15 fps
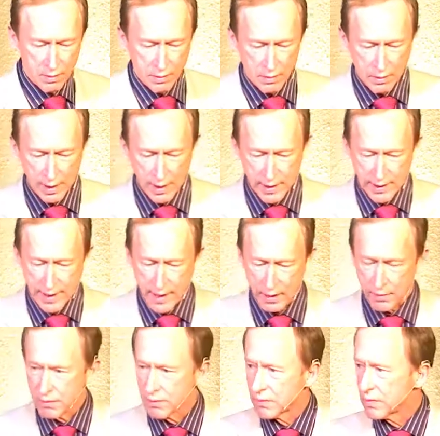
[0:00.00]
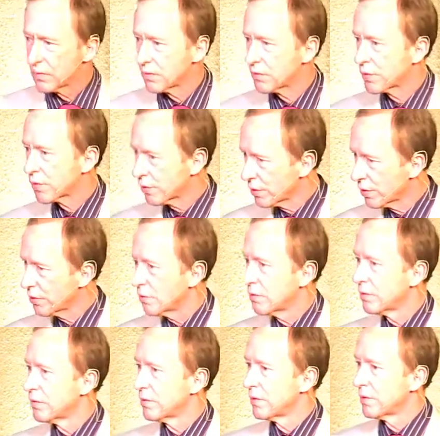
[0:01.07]
Is that true
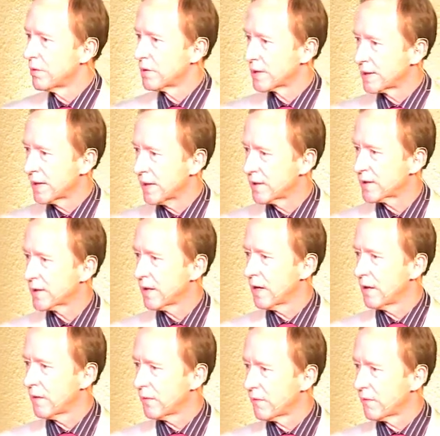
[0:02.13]
sense of